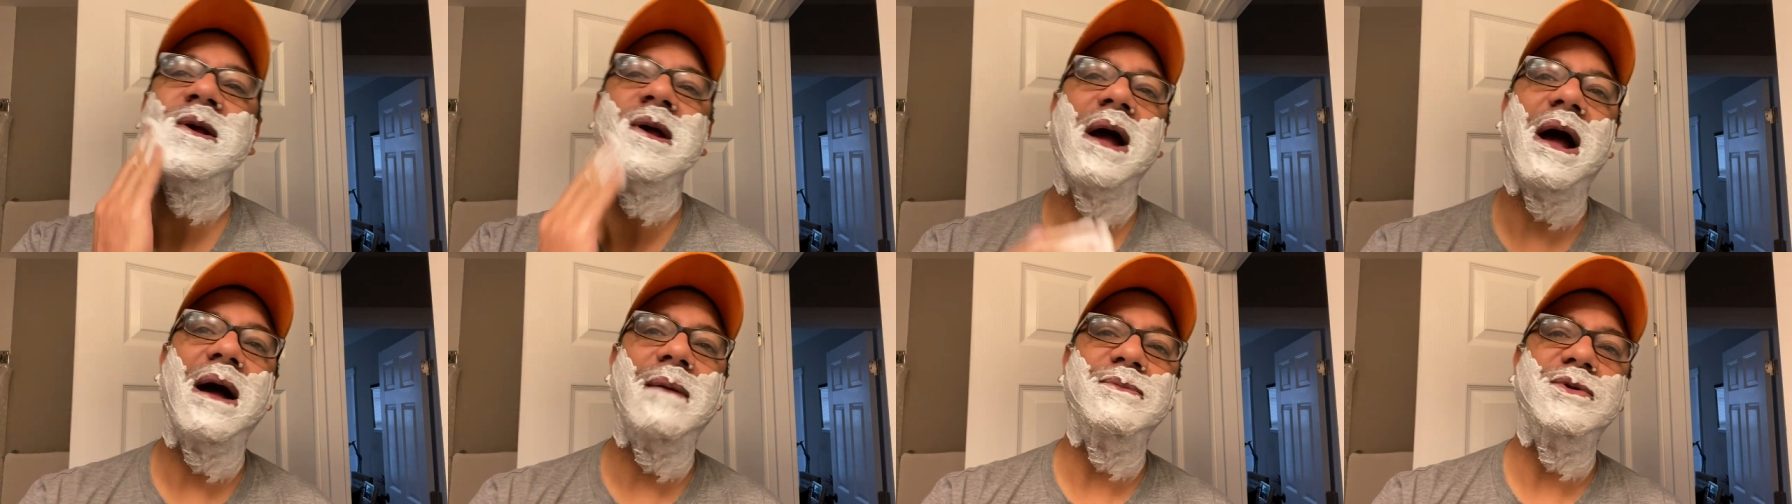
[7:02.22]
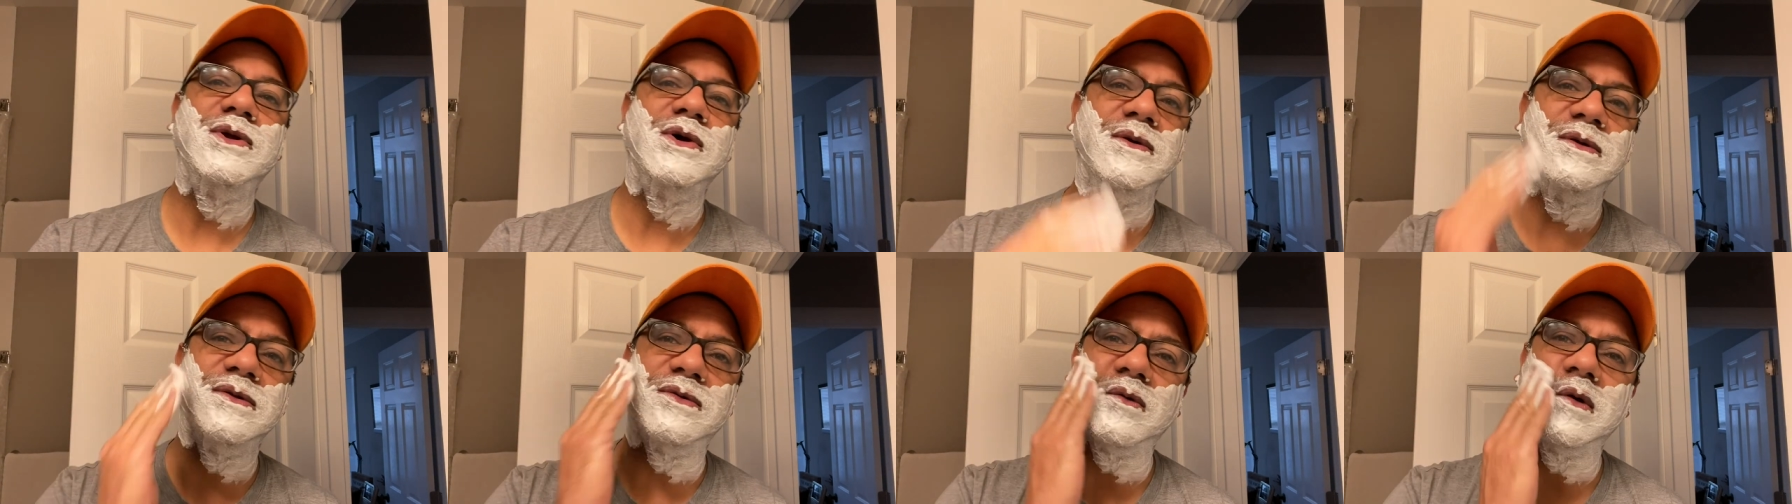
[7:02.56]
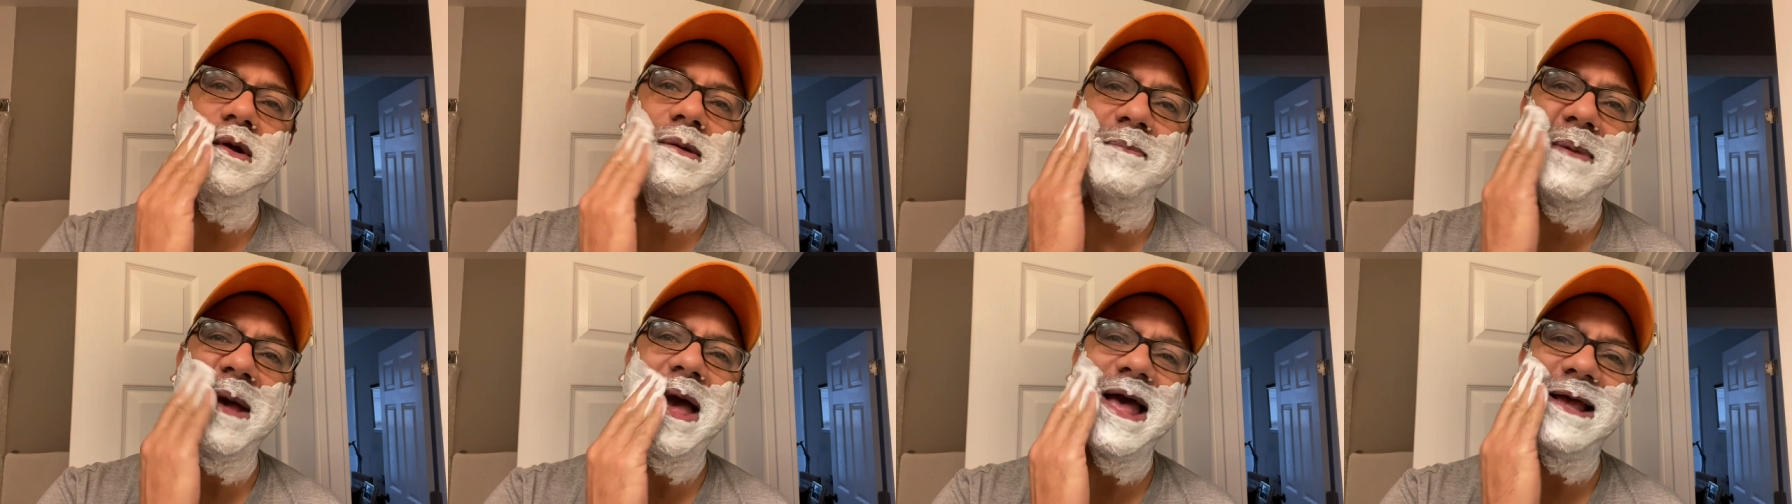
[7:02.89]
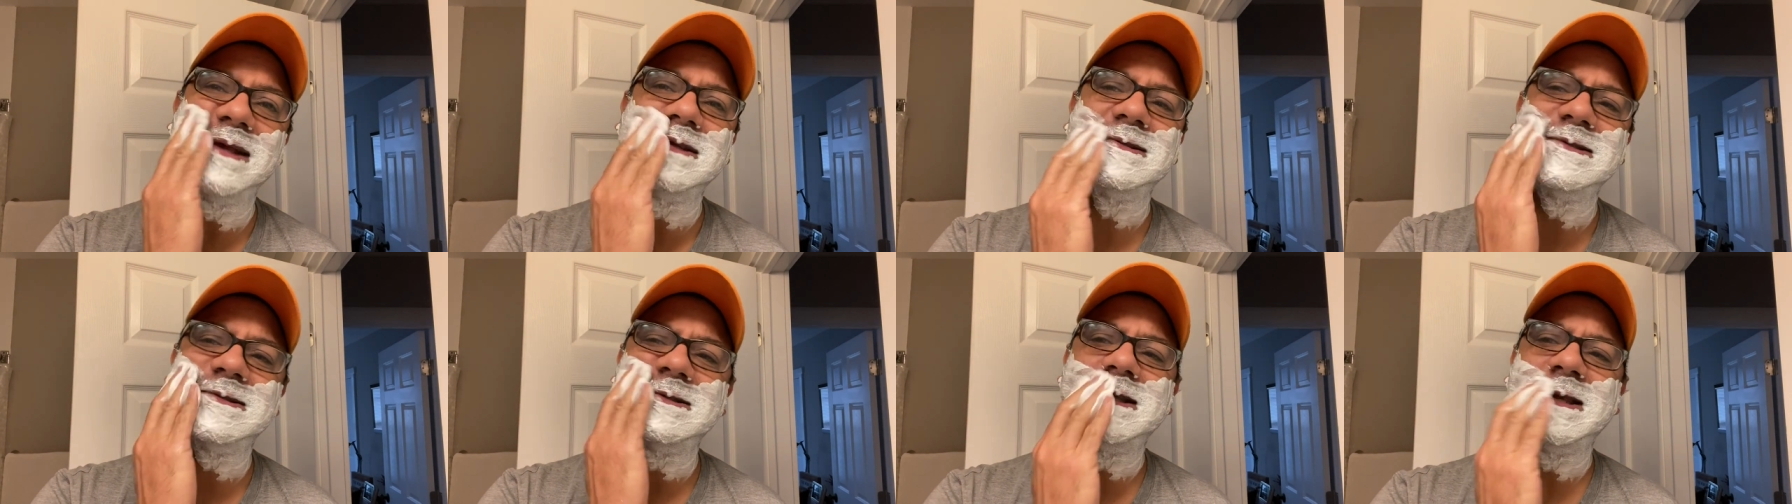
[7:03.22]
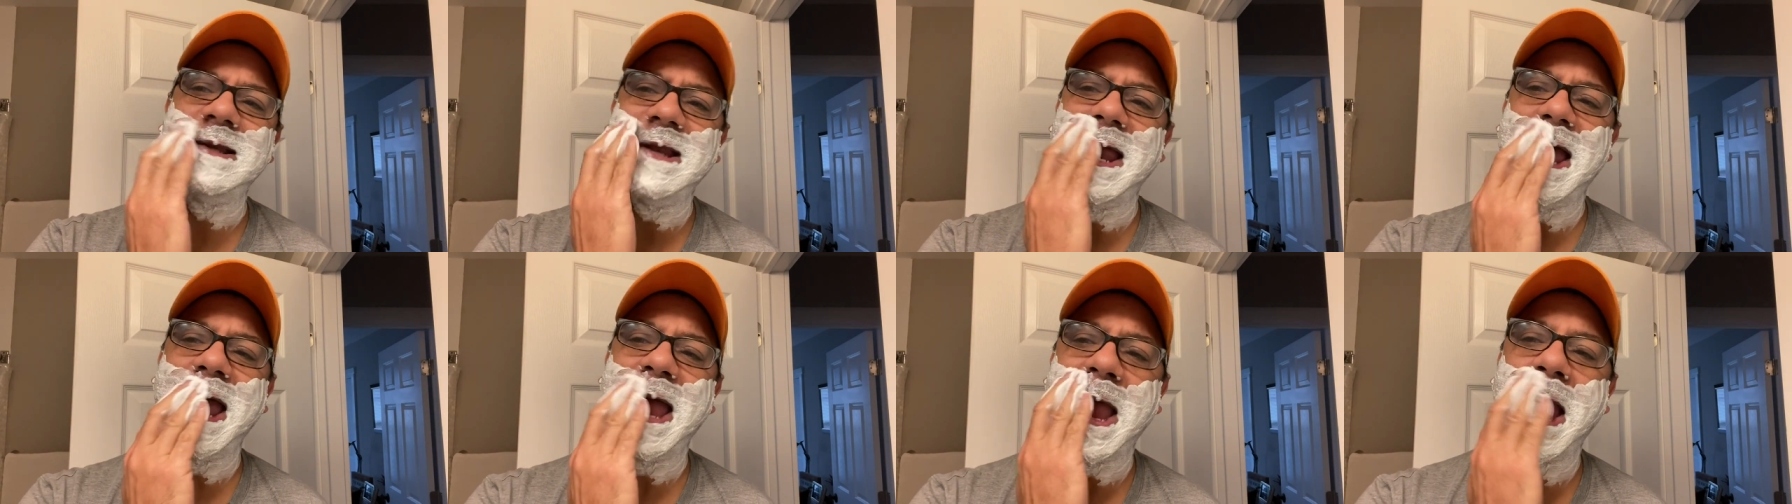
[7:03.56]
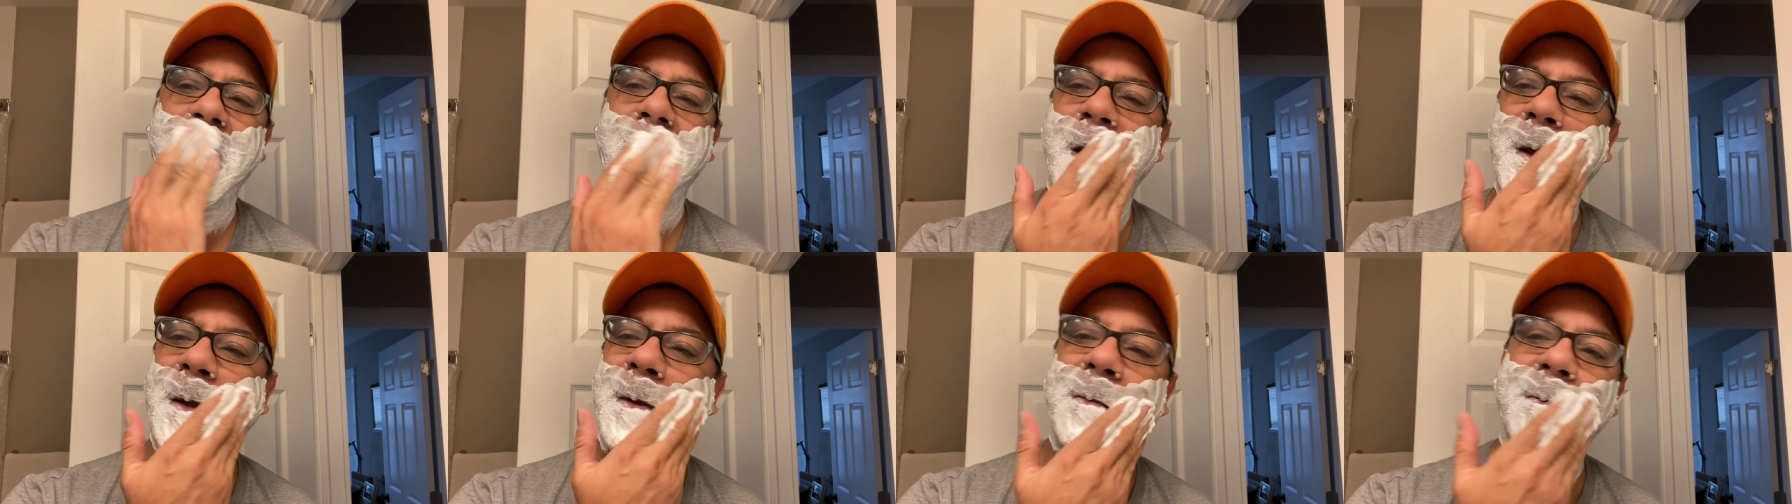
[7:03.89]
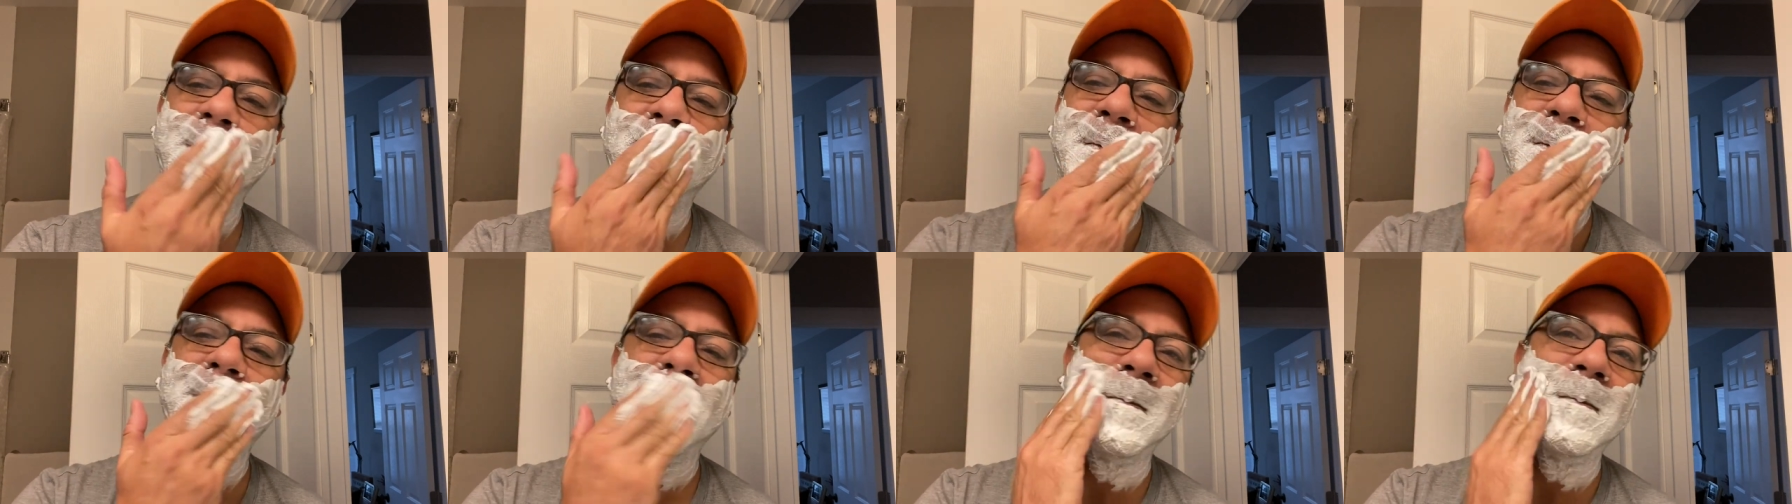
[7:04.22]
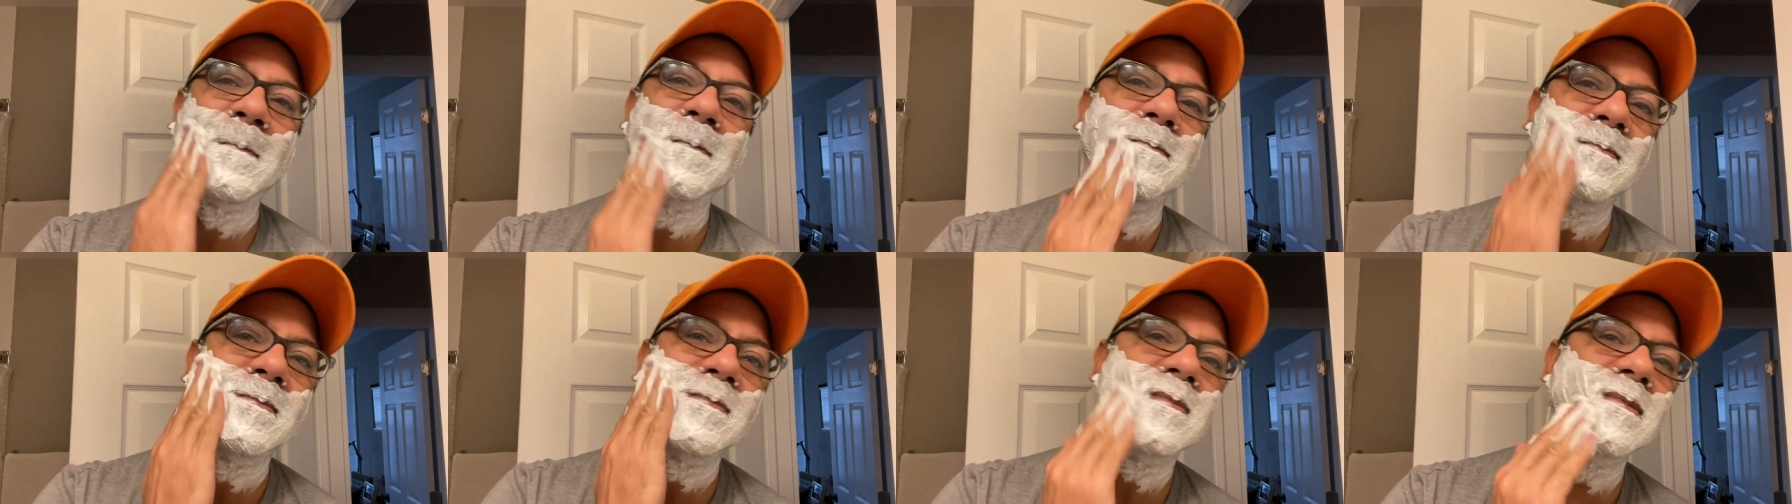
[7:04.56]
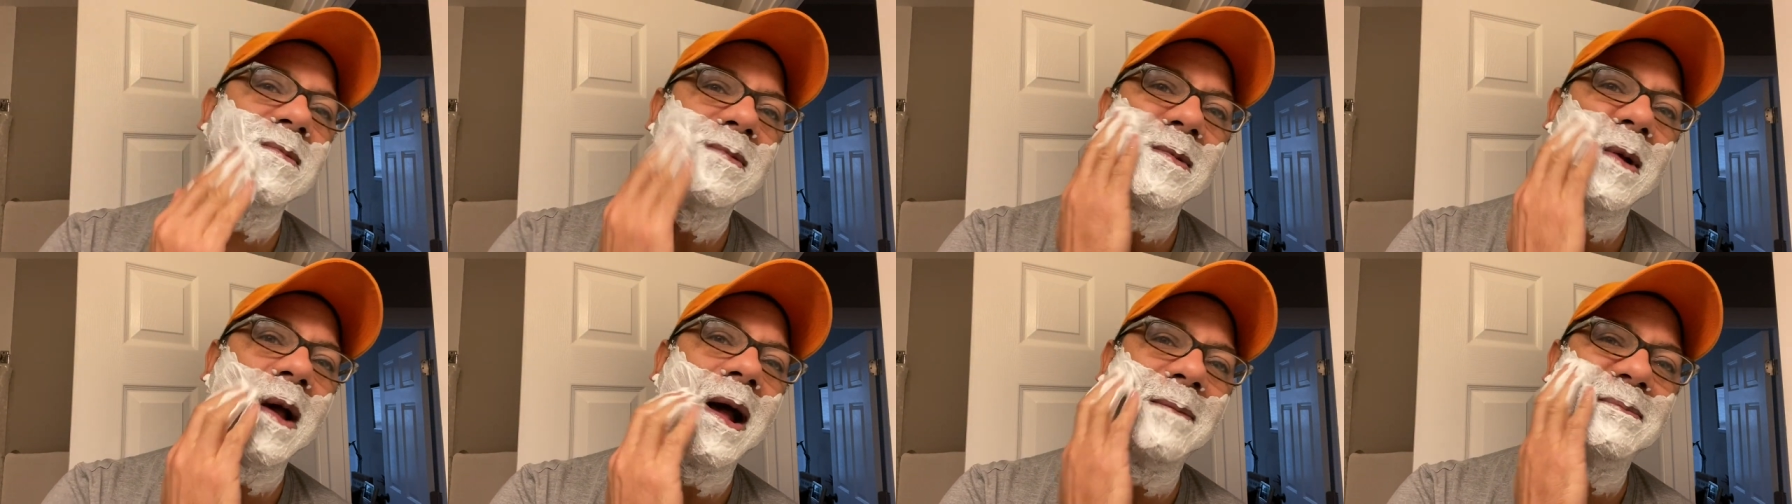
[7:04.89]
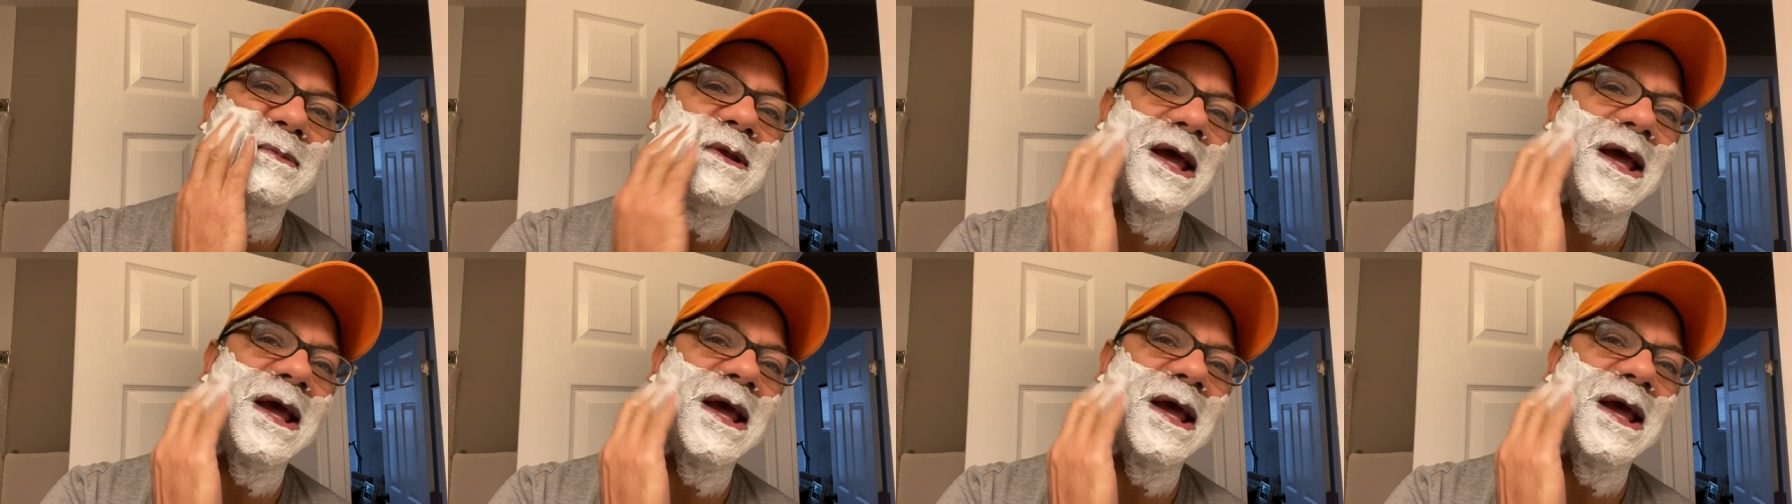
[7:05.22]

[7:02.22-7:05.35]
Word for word: I'm doing three passes today. I'm